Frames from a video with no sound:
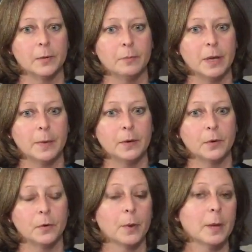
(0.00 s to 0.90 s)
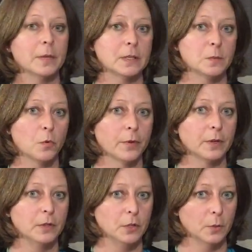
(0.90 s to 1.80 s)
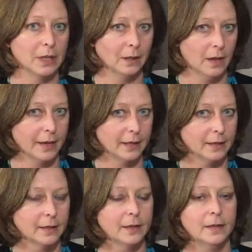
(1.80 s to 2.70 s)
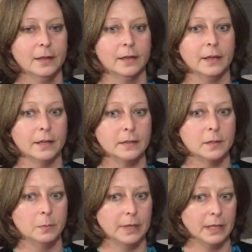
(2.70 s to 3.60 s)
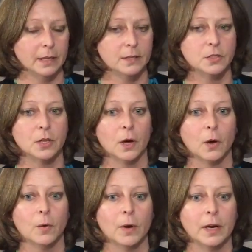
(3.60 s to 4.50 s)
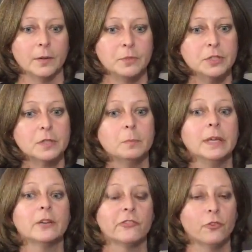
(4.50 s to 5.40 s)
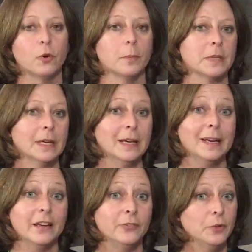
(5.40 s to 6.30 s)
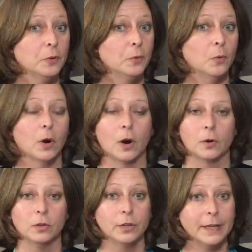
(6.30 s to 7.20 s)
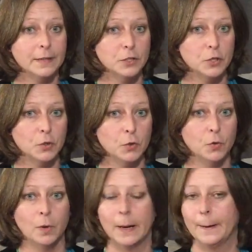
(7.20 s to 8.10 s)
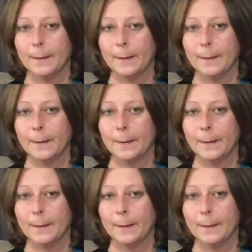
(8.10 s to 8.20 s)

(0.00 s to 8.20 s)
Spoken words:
maybe your payment is more than you would like it to be. So just to be informed, if you are looking to